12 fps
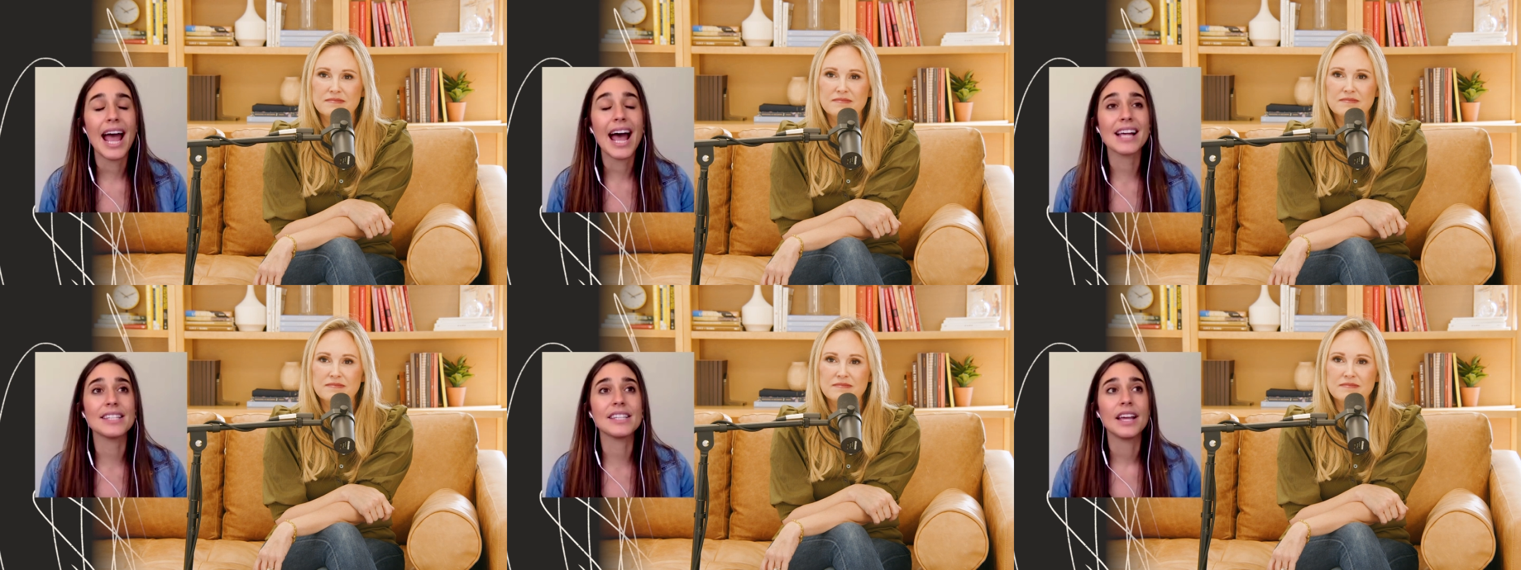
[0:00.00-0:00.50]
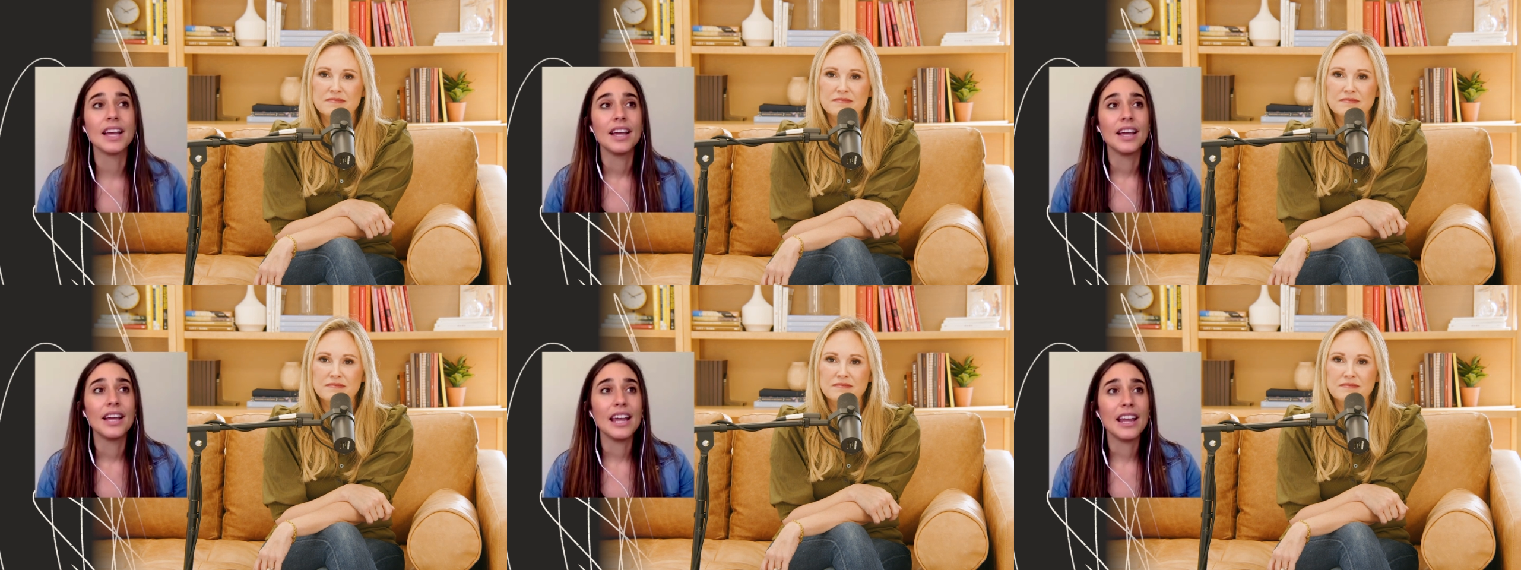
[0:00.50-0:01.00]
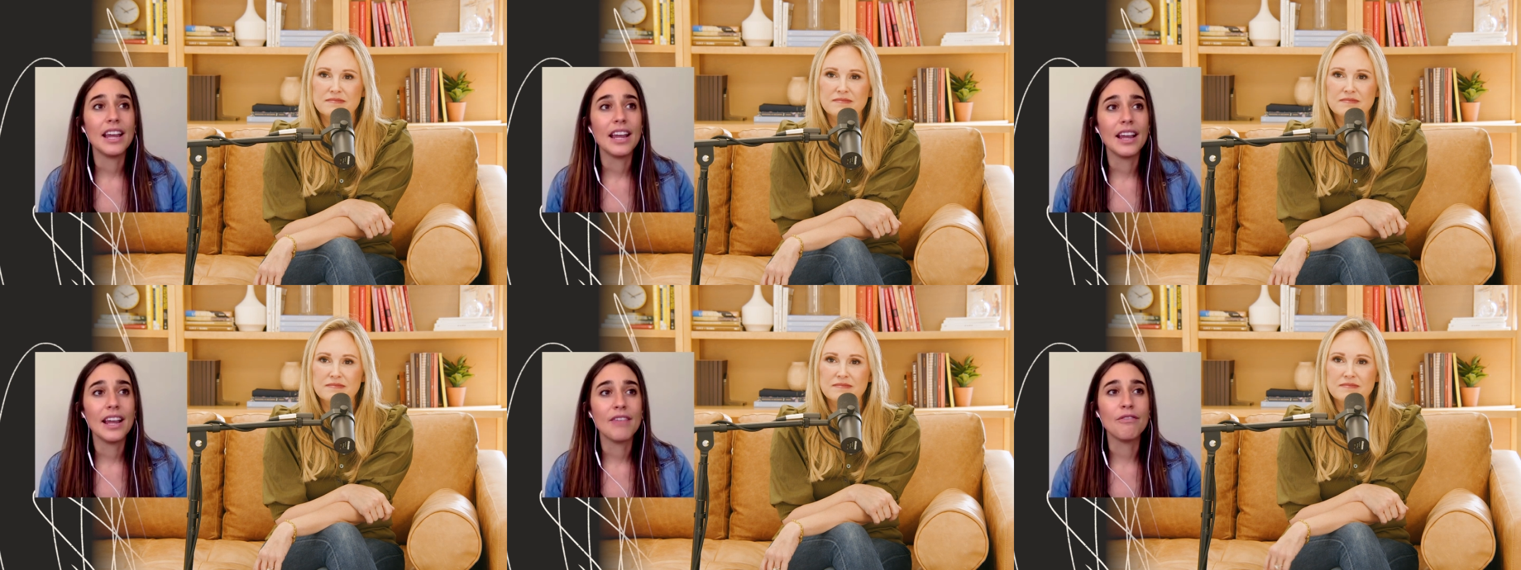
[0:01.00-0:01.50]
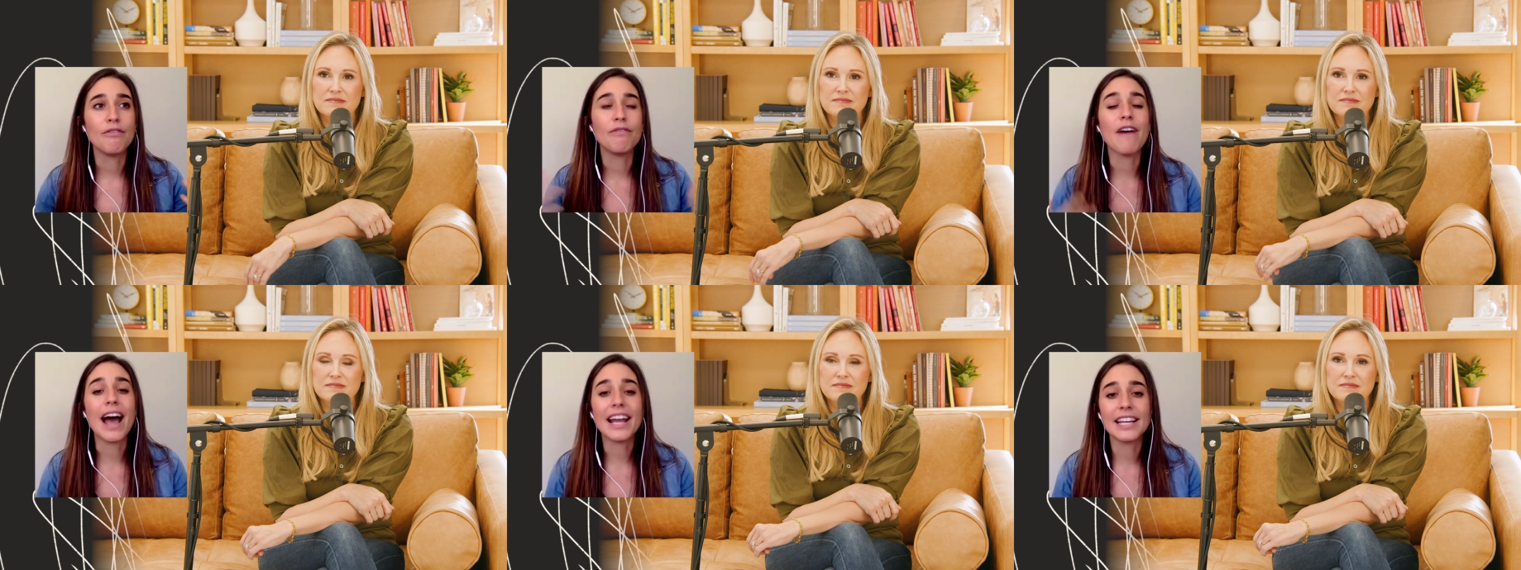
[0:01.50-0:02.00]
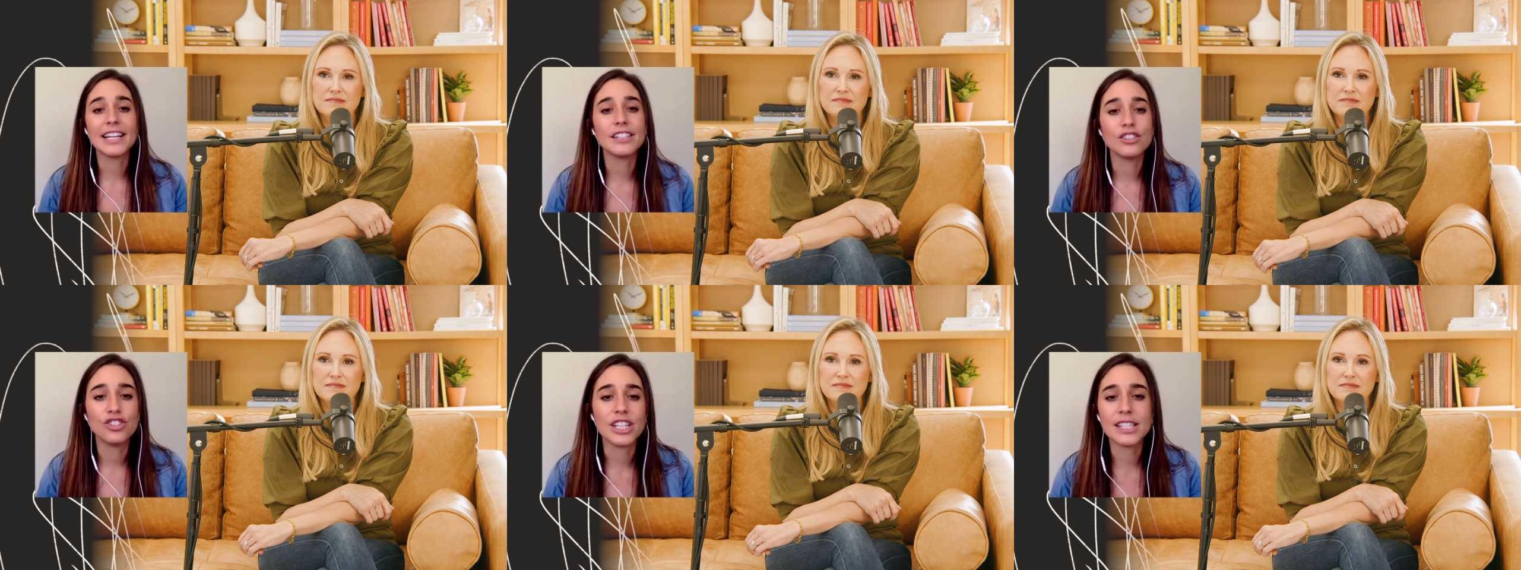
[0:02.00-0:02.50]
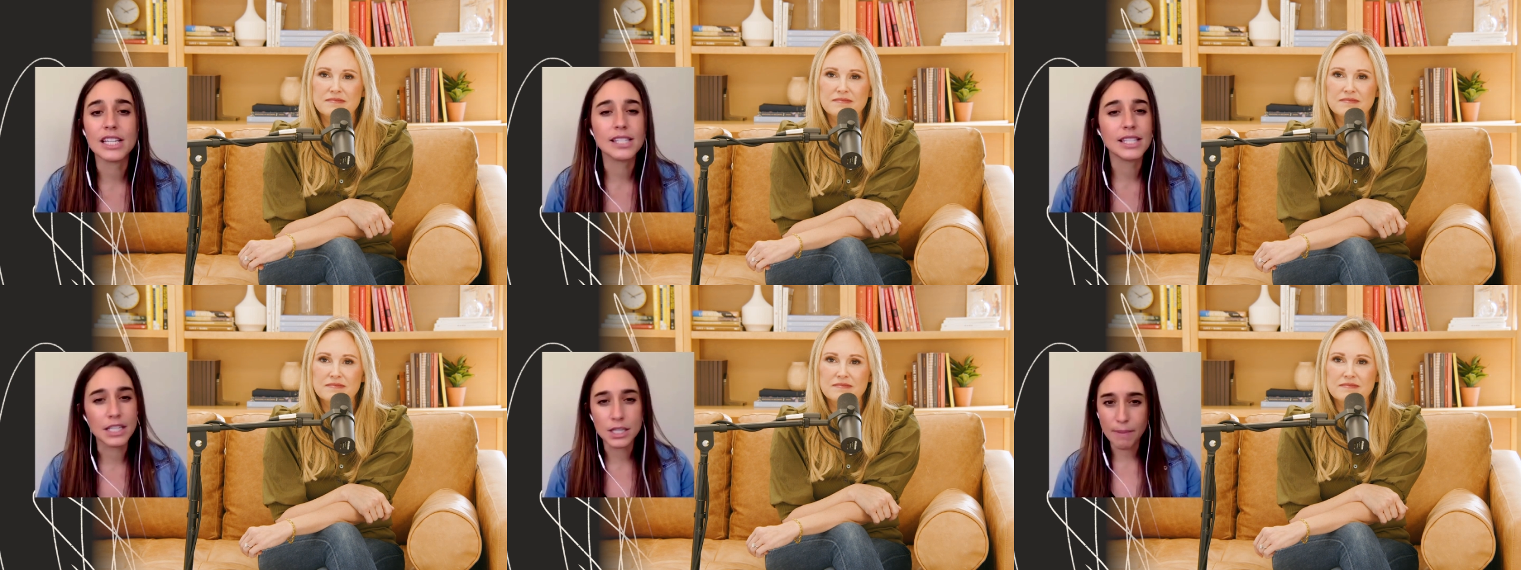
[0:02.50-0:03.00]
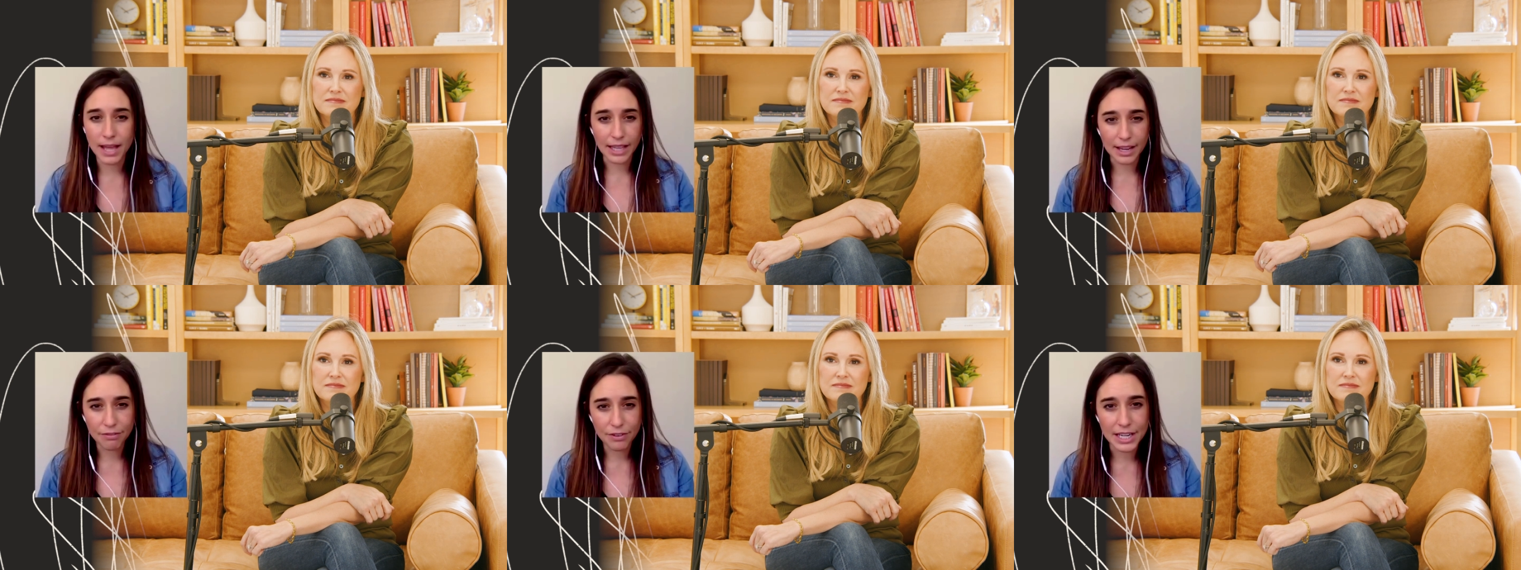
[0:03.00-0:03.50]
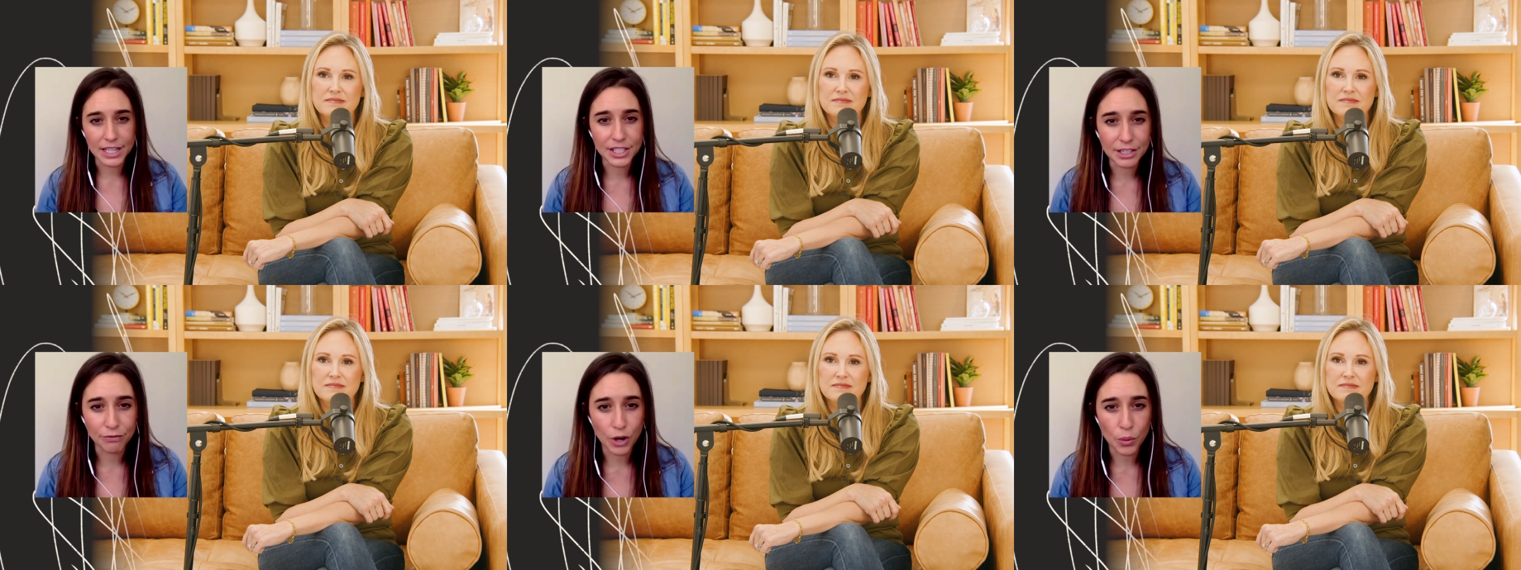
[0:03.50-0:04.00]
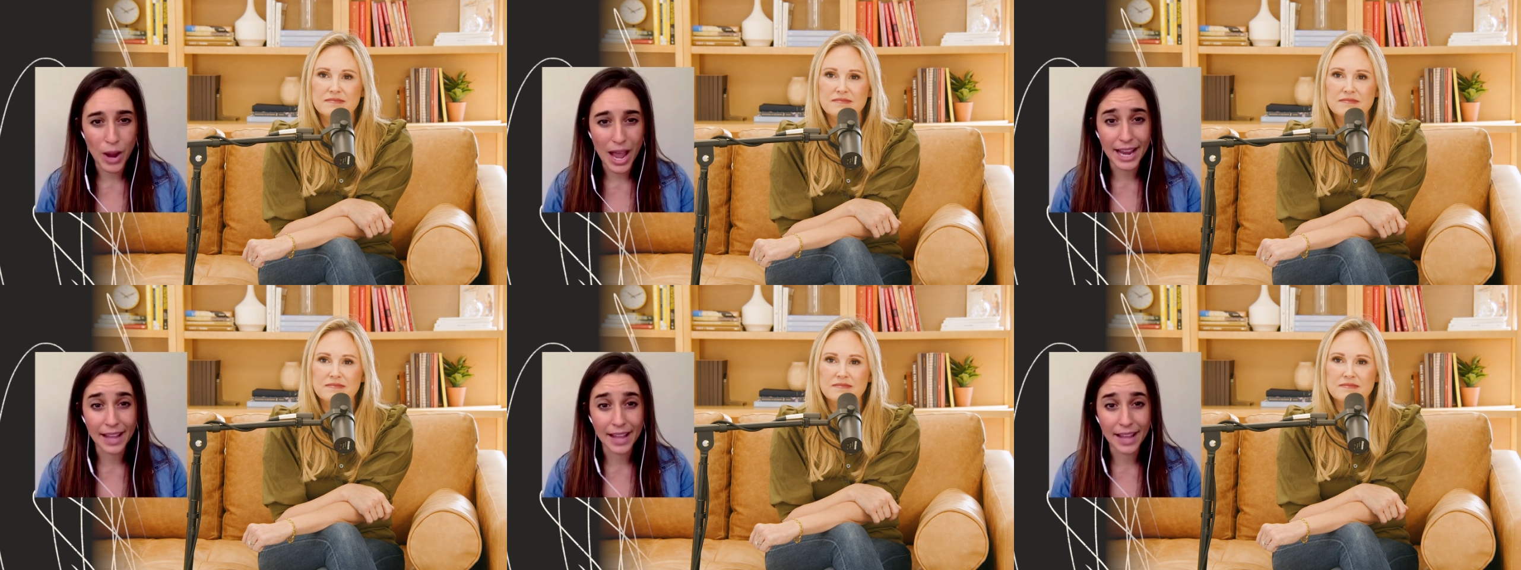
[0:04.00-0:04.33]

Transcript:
Speaker 1: has invited Jesus into my life in a different way.